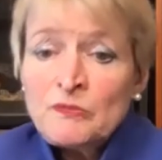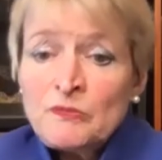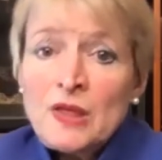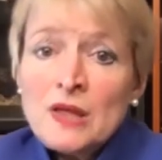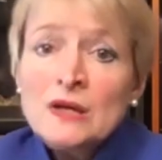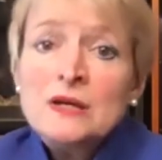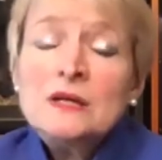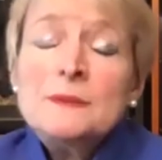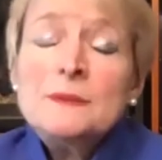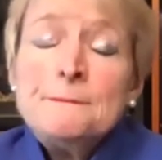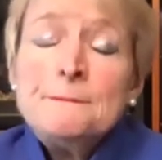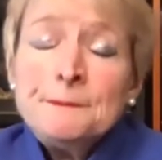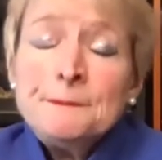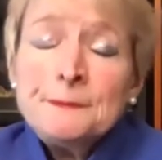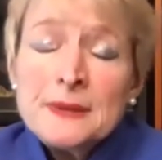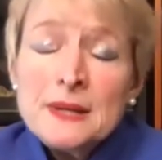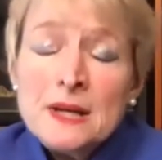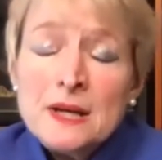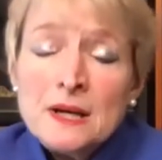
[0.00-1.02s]

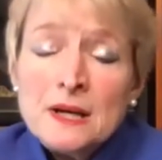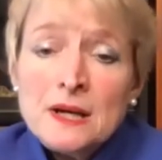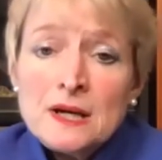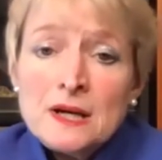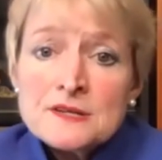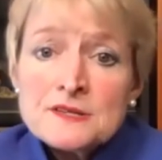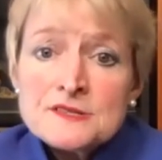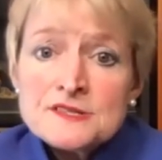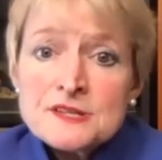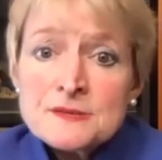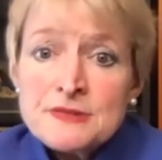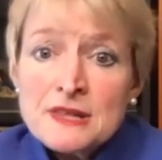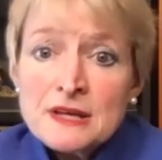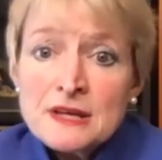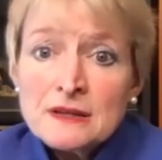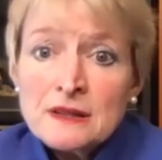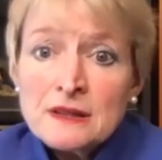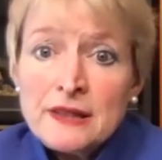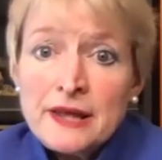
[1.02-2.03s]

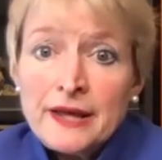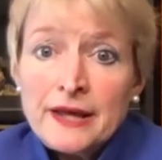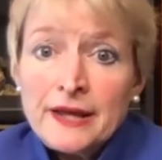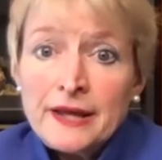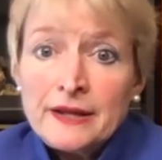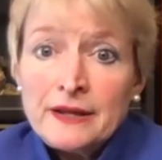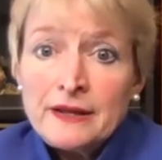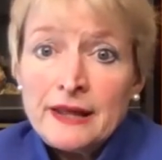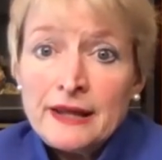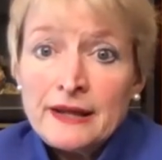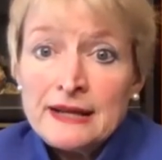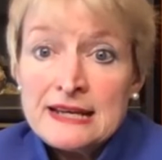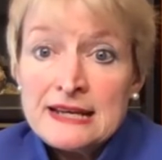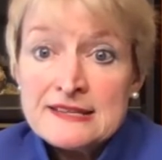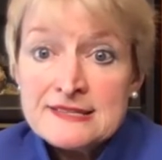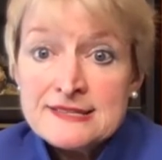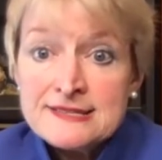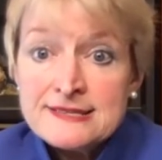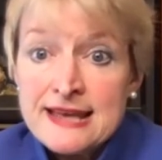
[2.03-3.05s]
something that
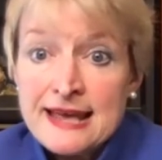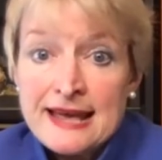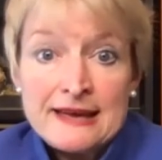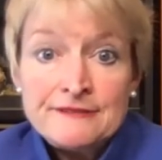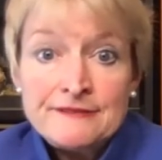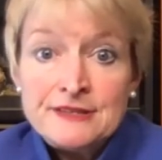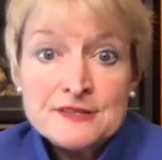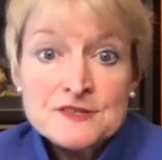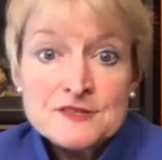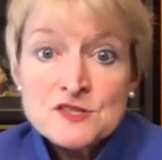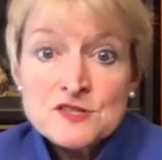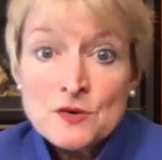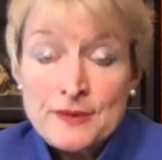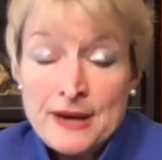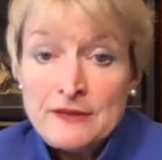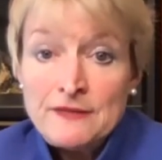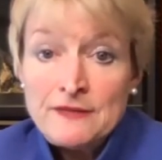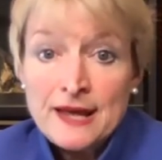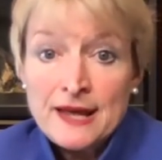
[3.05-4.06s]
is evidence
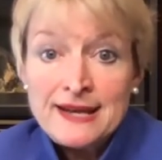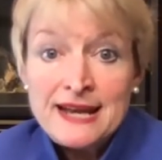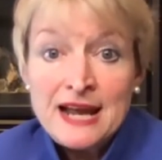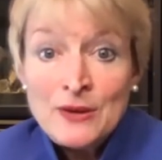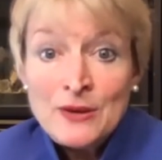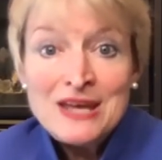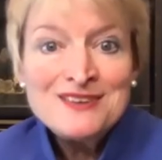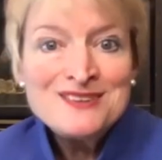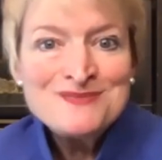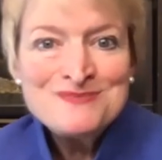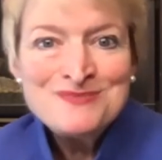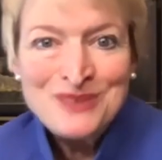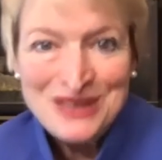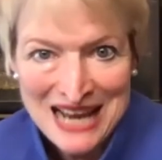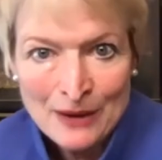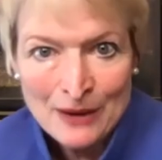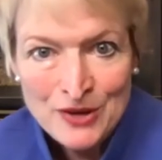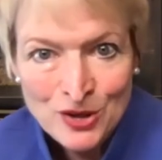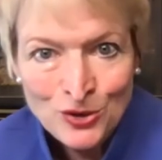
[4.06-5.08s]
around that,
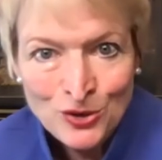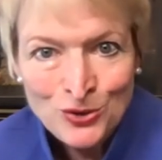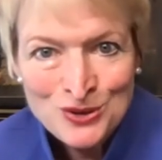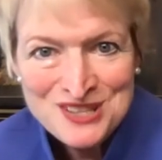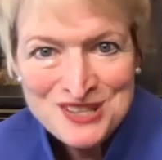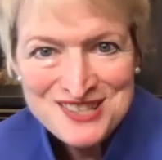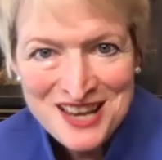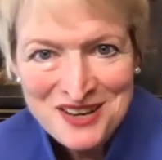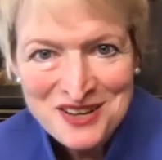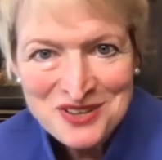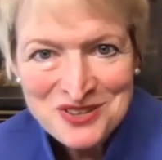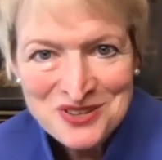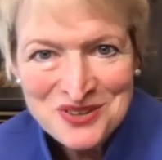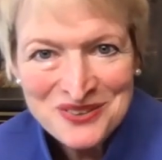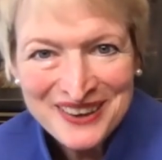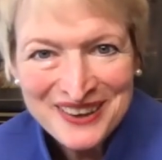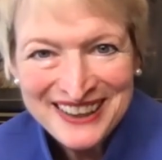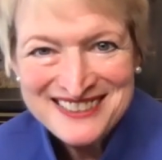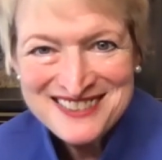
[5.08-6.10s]
now we know who to send it to,
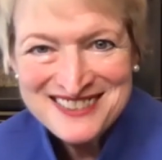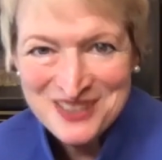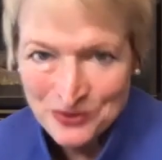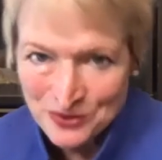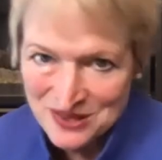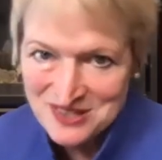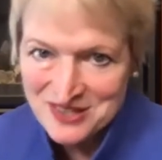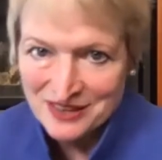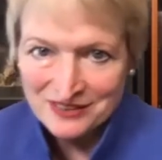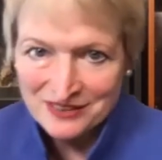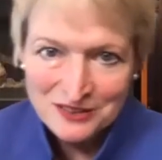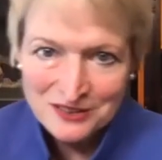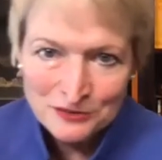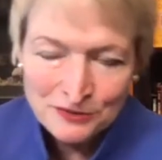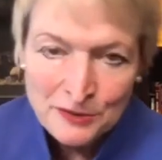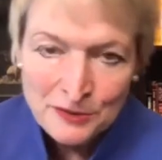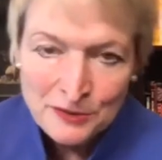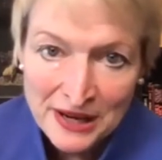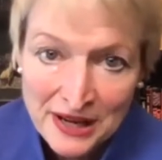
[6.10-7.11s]
right? So we send it to
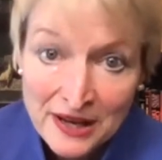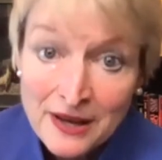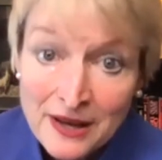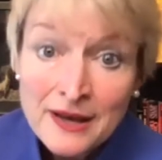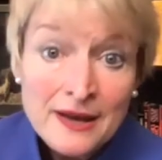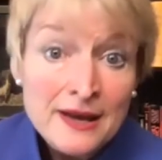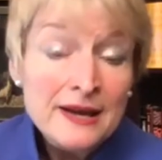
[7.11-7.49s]
Flaminia.